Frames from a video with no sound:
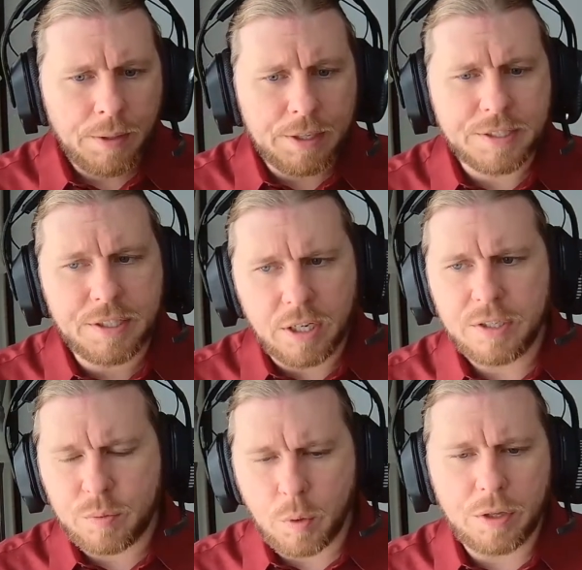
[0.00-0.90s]
This
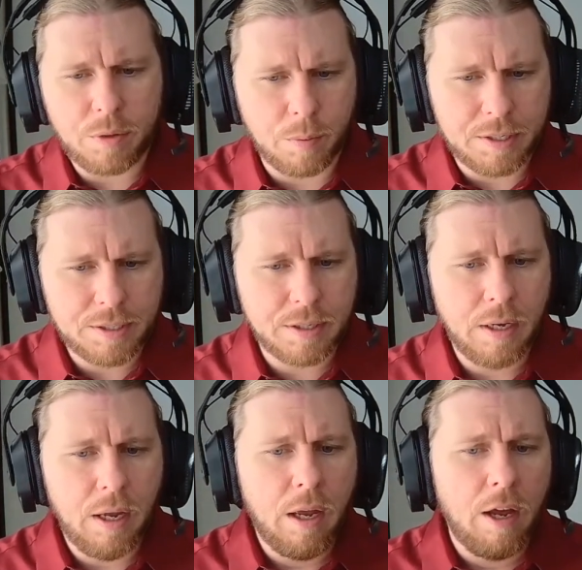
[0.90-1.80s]
does run the risk
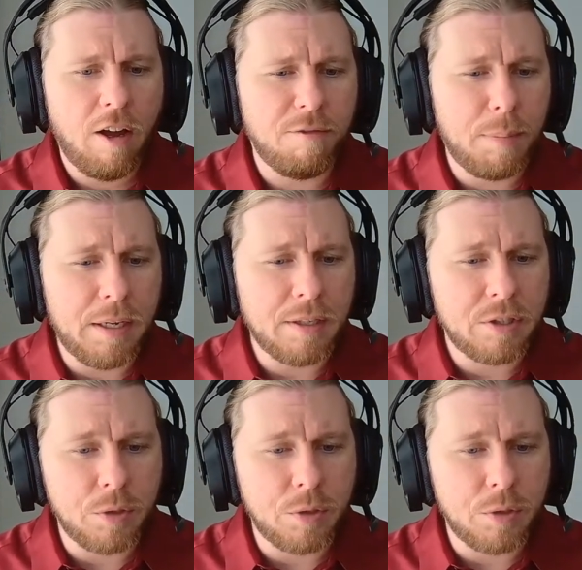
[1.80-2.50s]
of being